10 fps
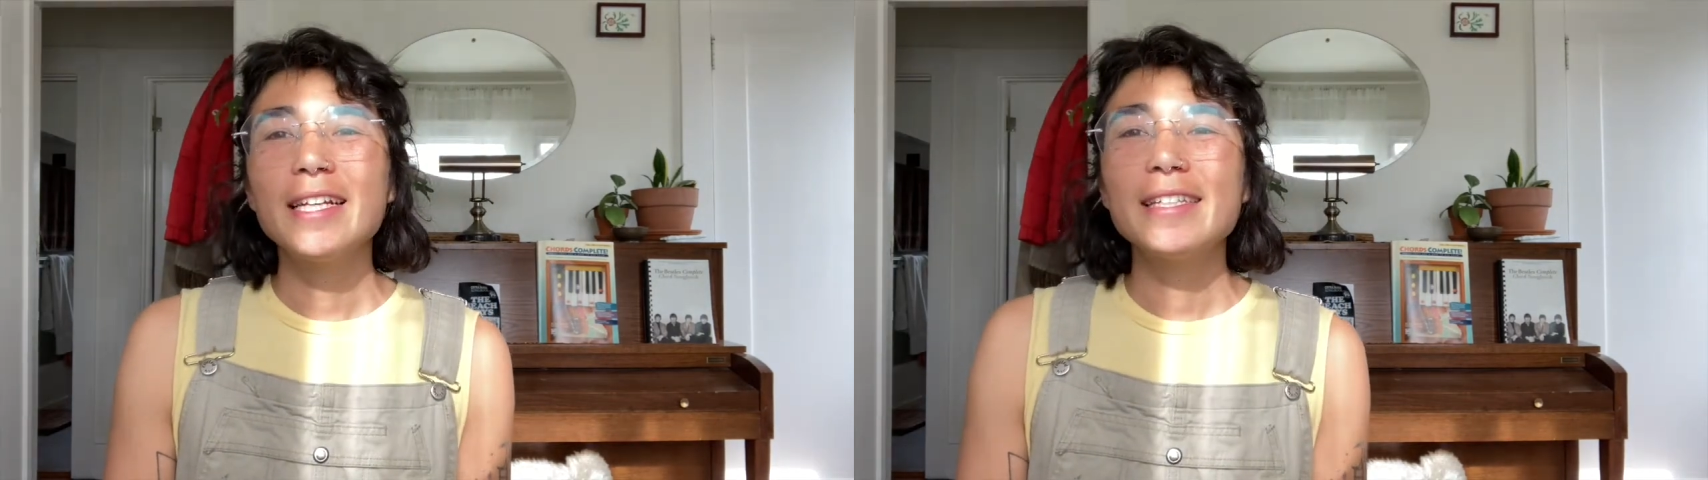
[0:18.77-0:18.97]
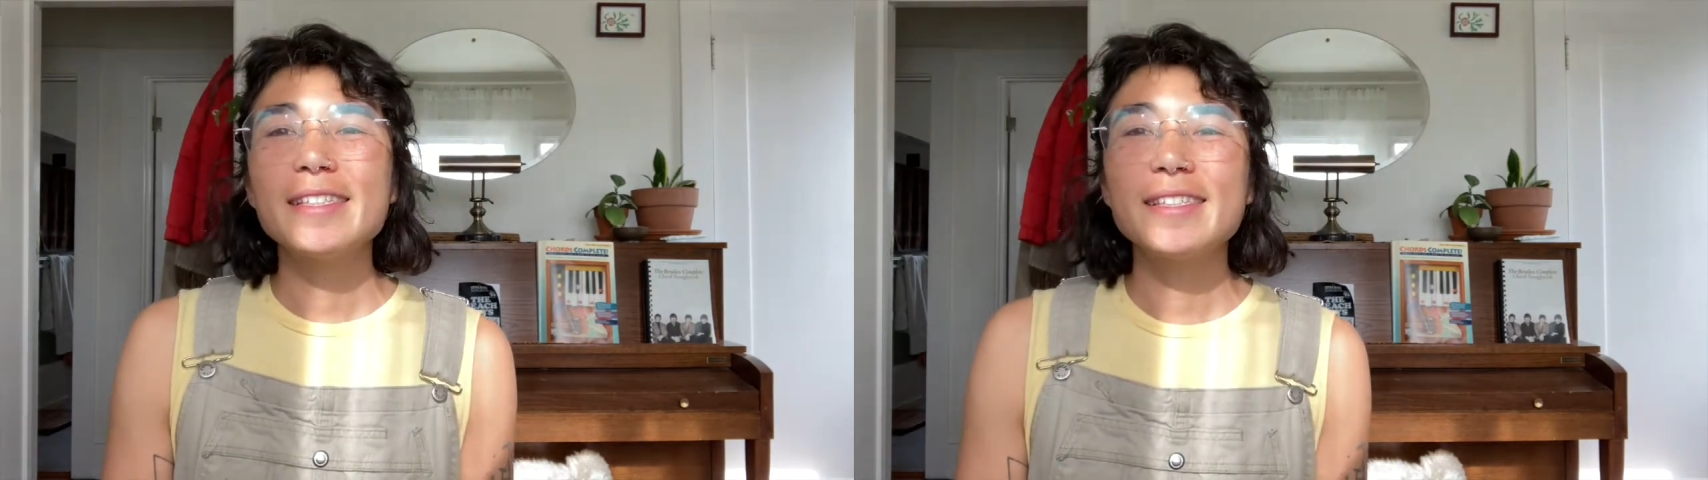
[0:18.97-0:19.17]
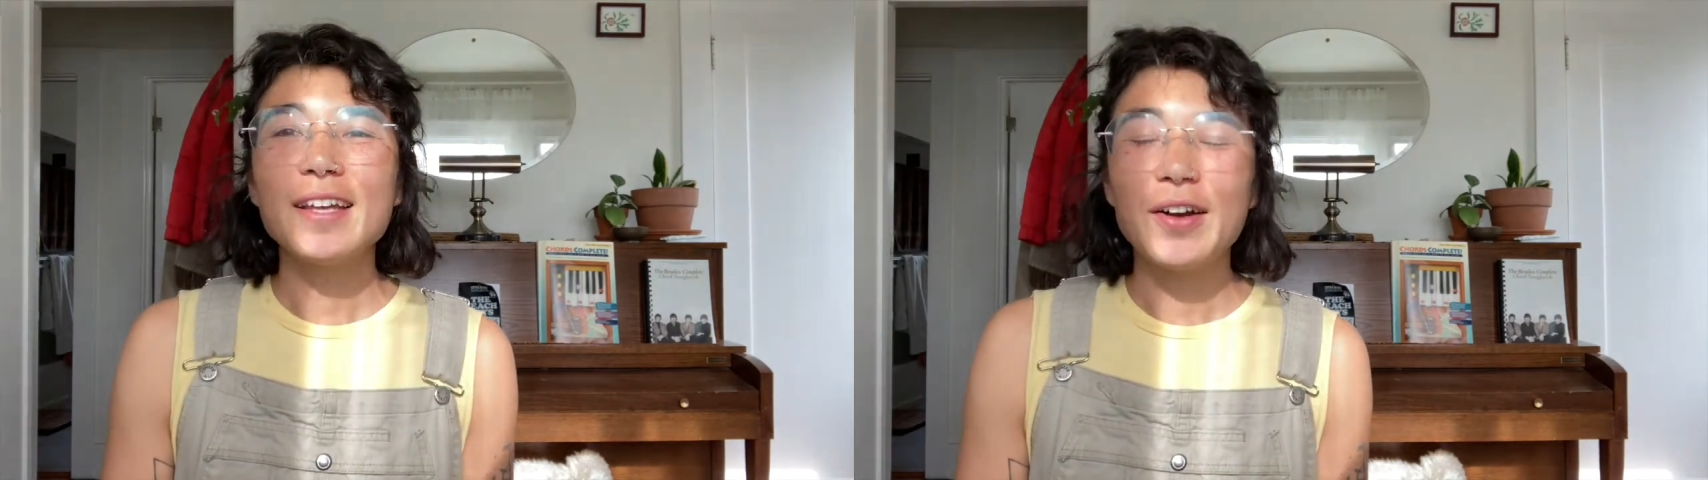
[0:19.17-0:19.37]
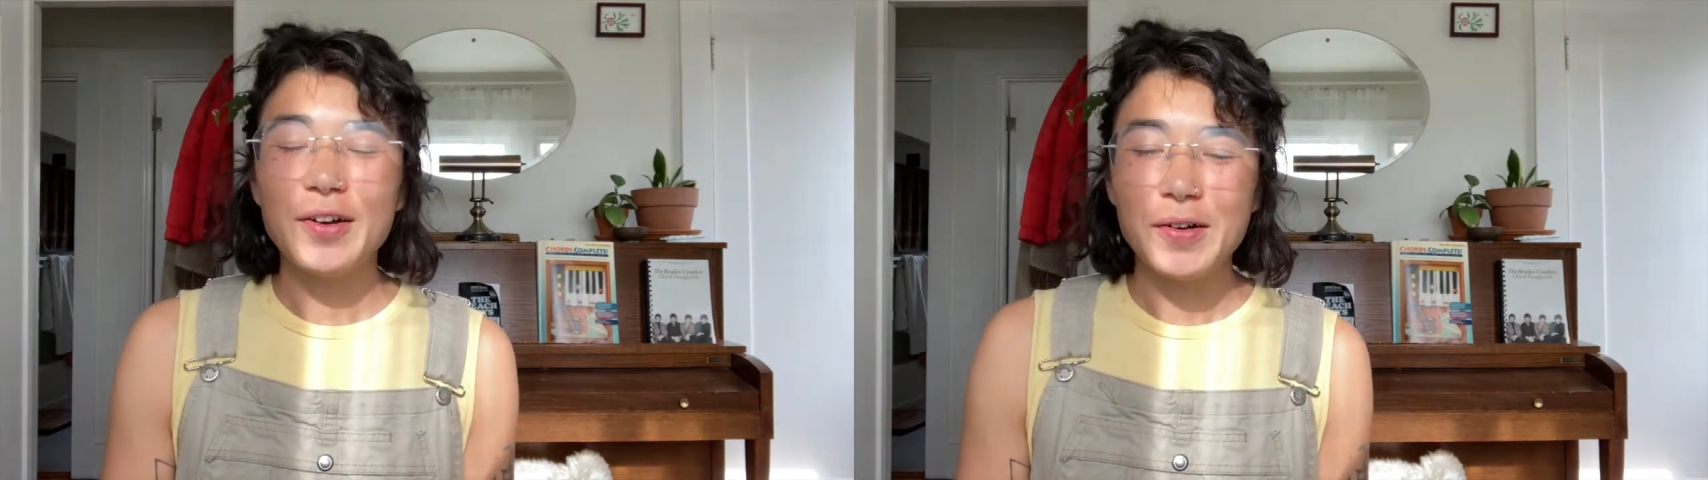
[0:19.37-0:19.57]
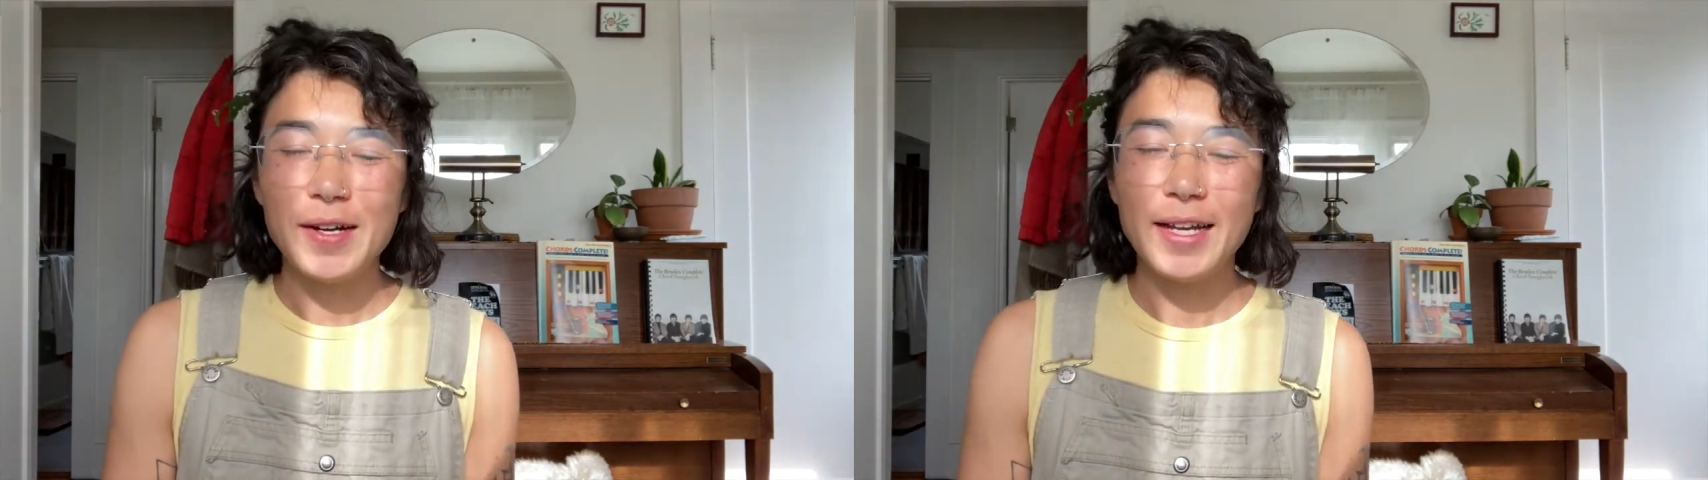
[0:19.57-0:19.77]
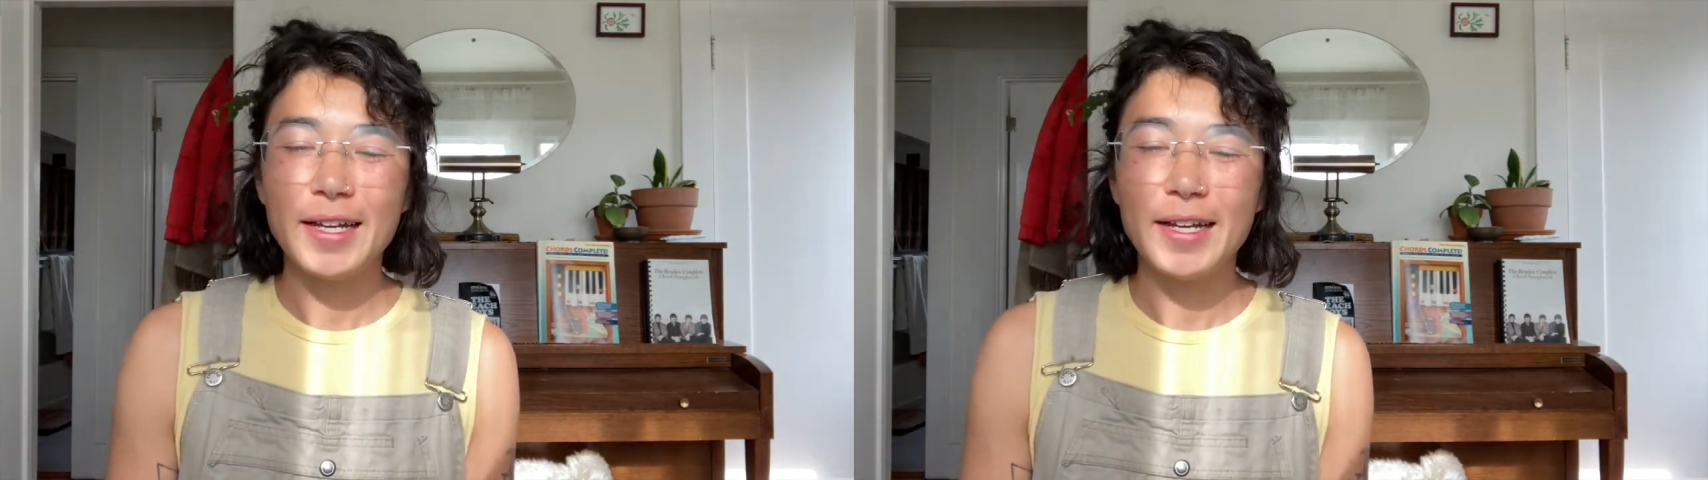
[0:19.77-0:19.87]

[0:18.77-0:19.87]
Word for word: So,